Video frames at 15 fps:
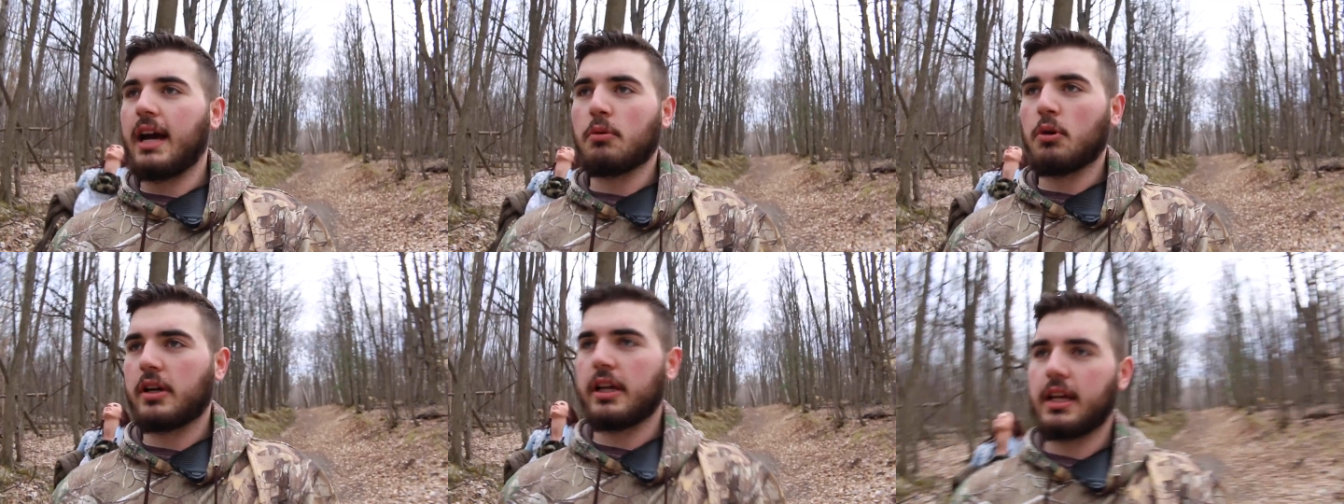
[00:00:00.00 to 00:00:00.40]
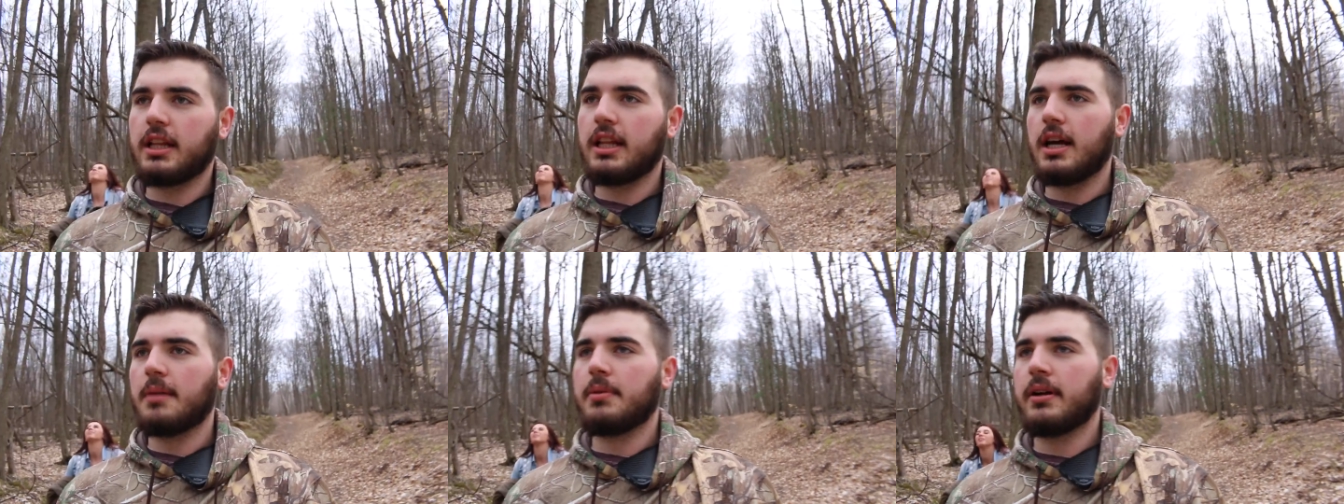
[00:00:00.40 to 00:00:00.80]
I work at a
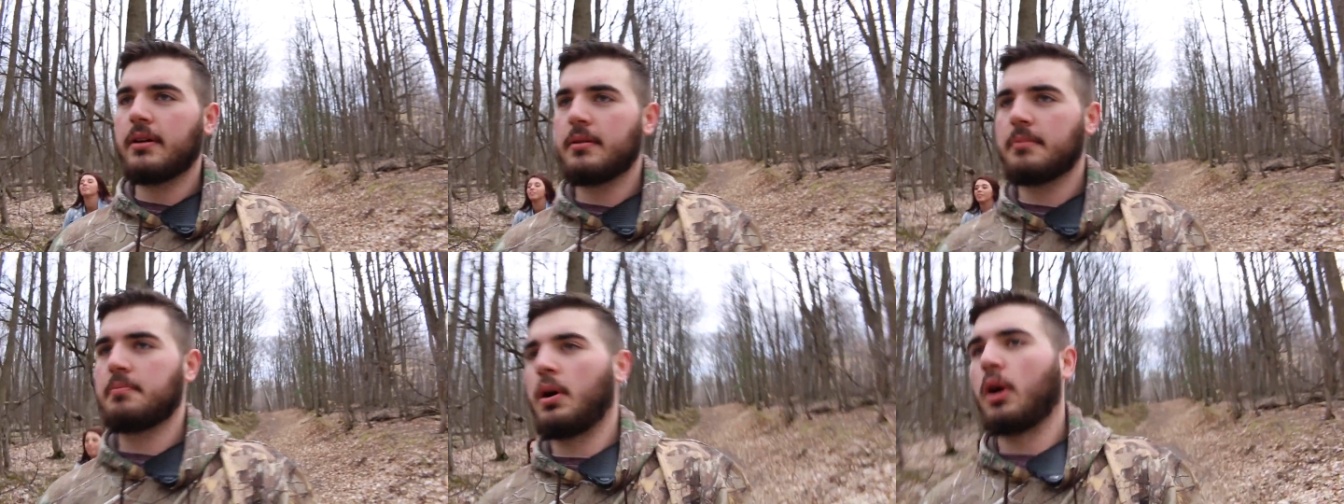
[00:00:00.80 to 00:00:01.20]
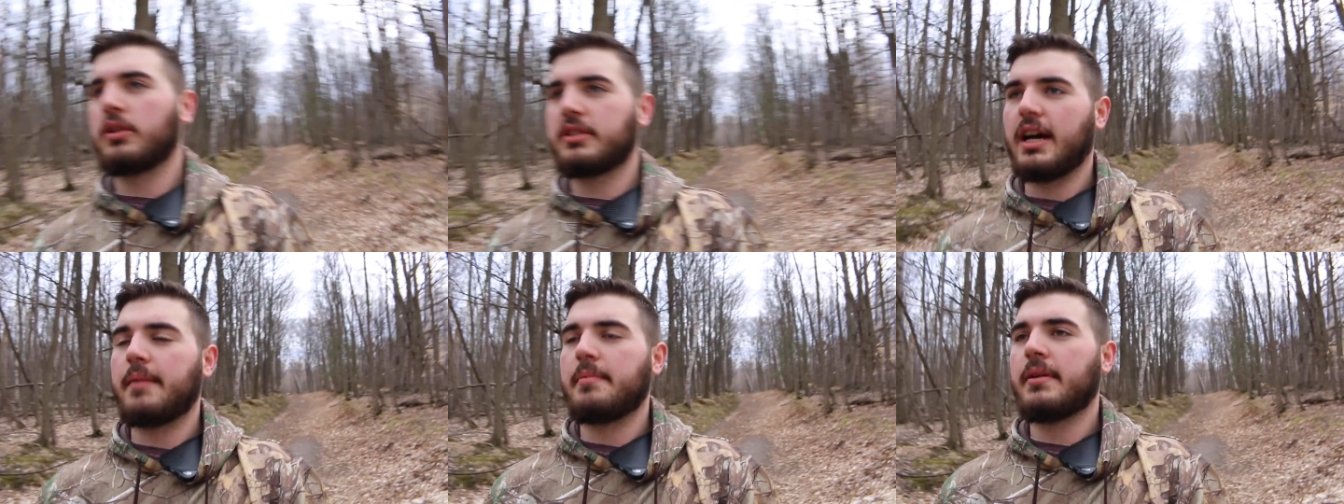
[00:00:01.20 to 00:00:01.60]
club
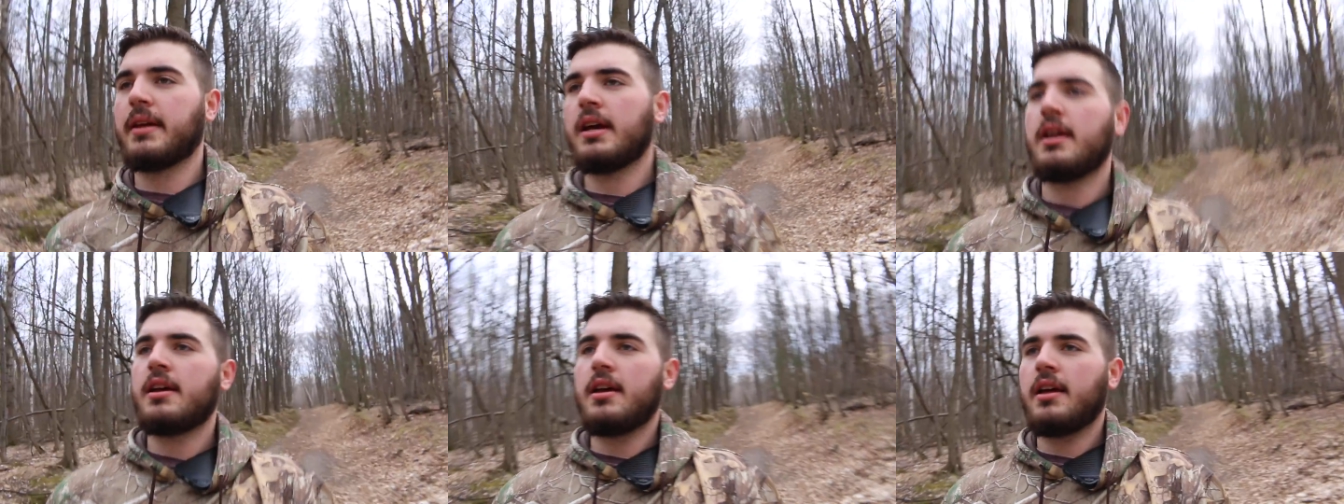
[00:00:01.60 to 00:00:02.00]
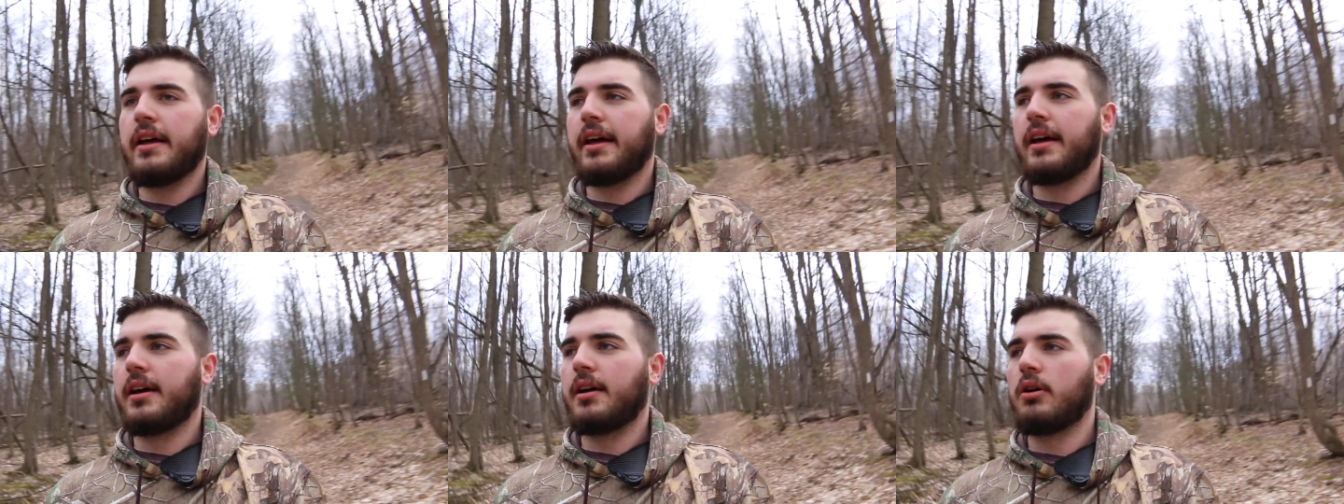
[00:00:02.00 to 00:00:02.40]
part-time
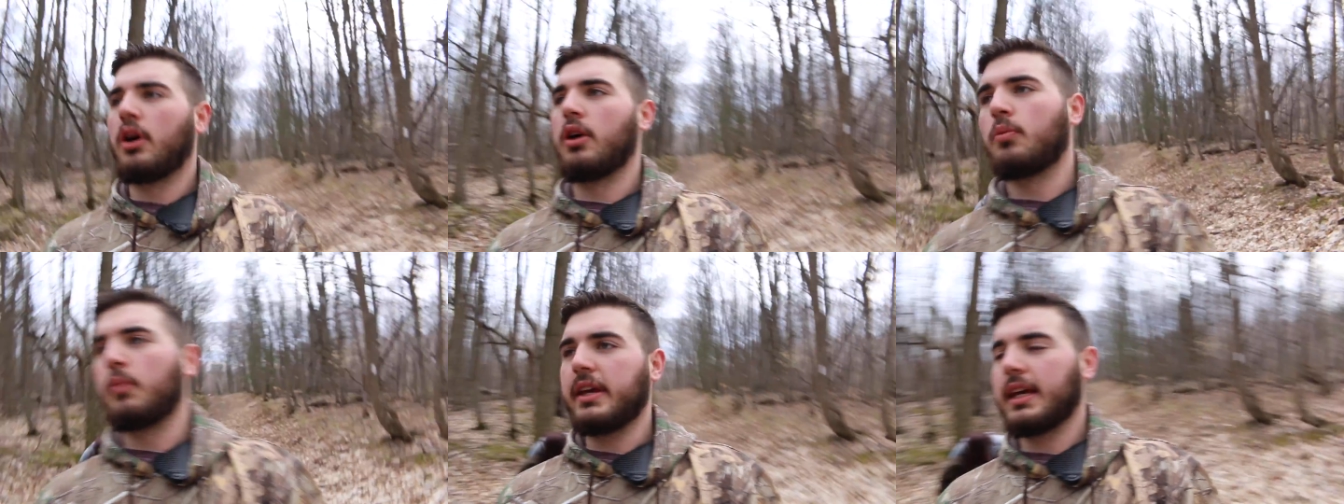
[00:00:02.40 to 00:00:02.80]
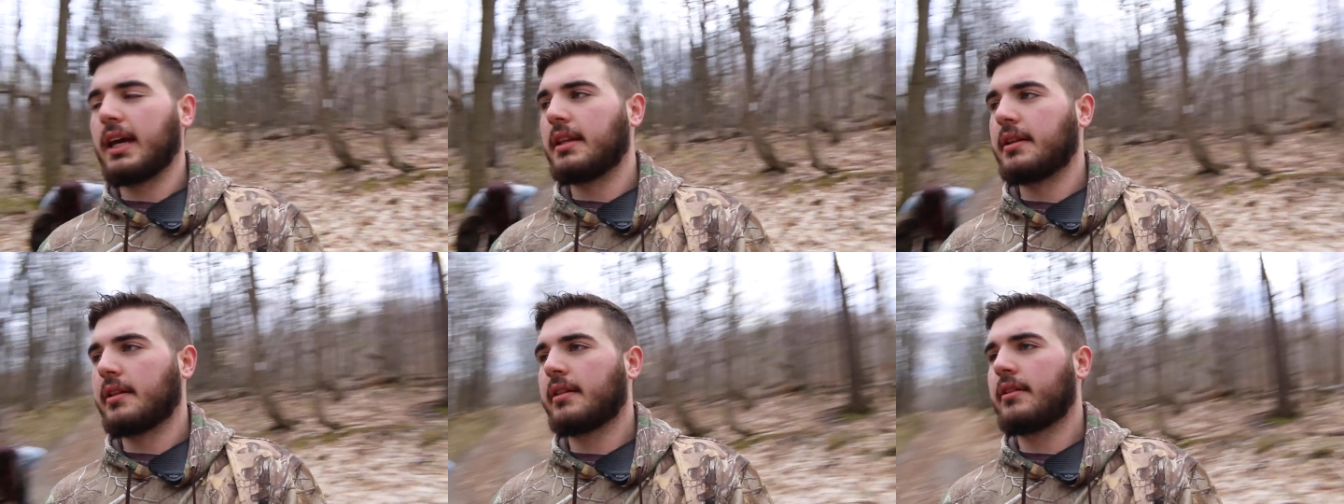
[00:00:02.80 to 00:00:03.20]
on
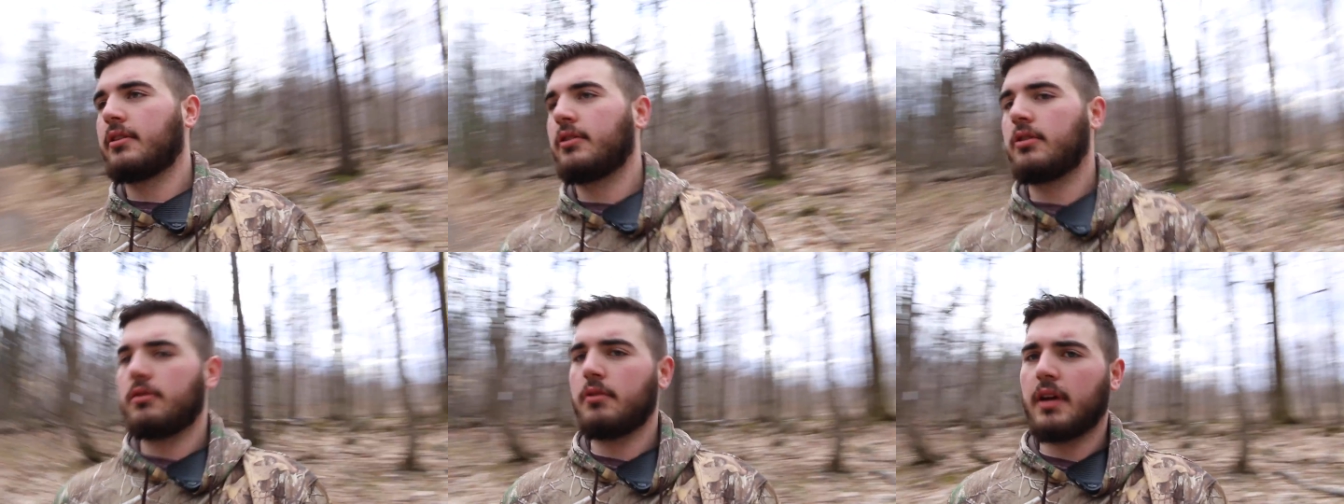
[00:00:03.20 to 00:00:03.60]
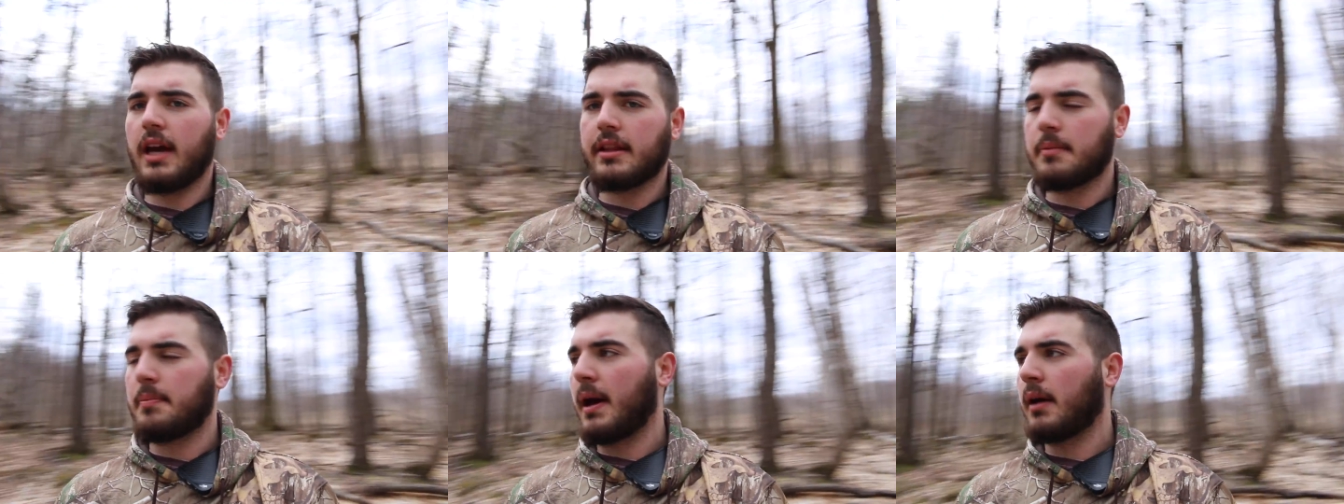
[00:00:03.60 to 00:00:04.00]
weekends
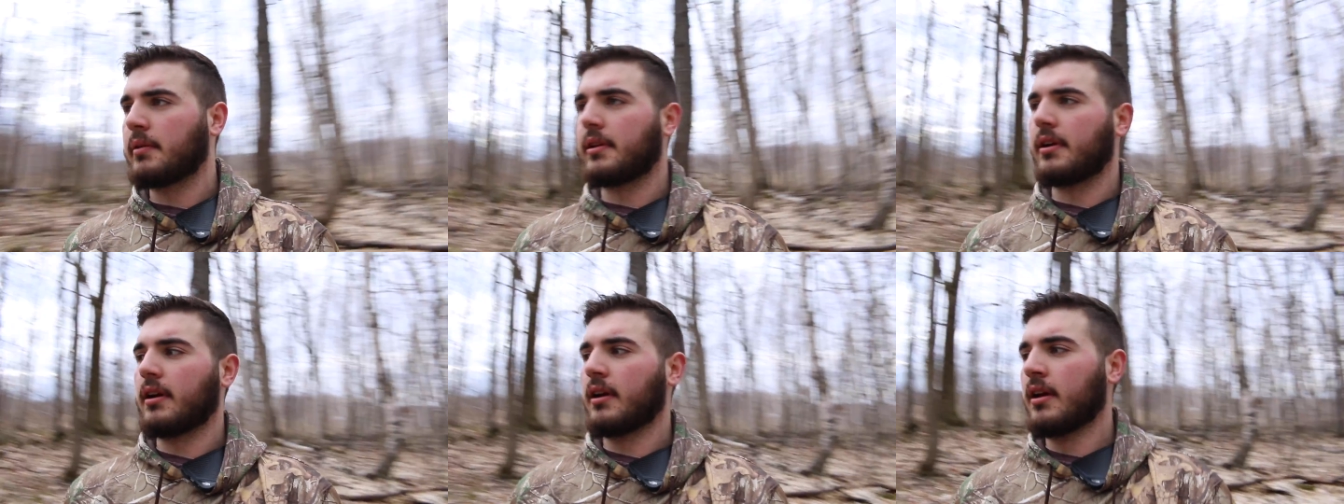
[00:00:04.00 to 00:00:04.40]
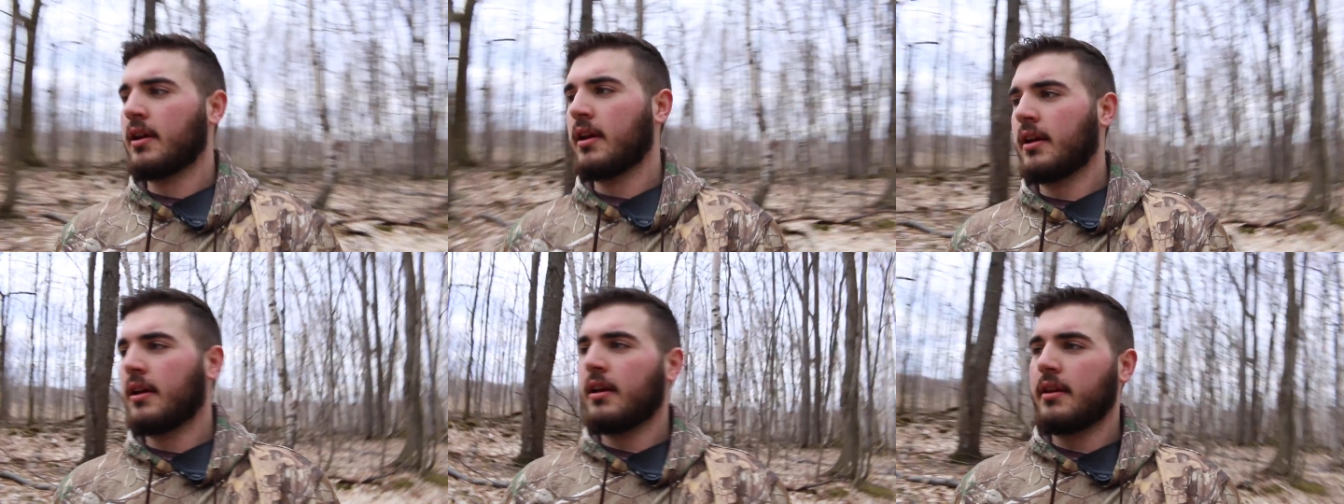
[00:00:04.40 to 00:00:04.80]
as a bouncer.
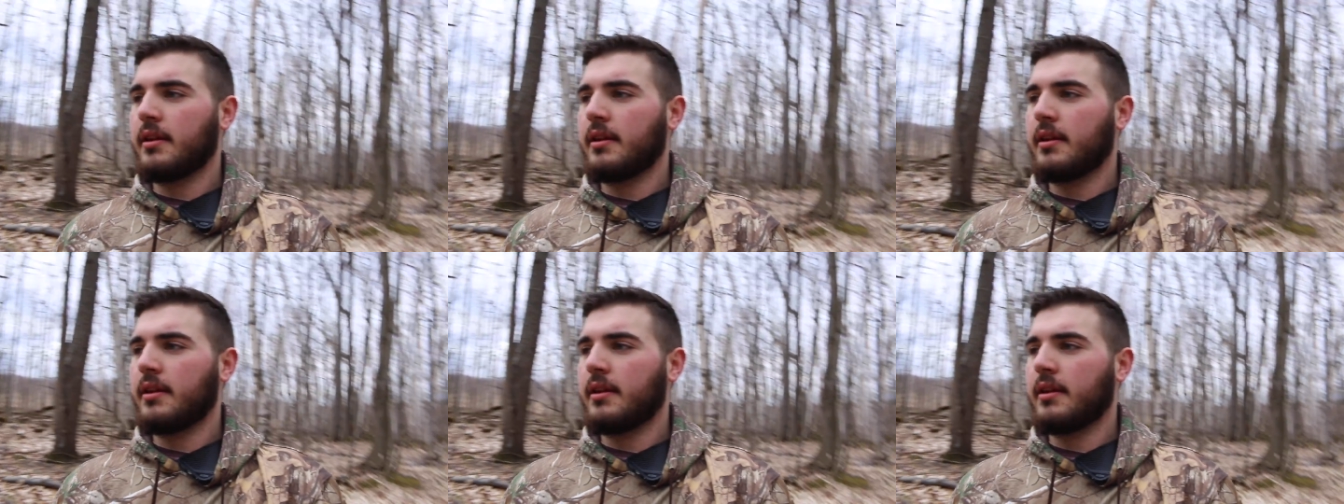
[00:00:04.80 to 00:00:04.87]
Right.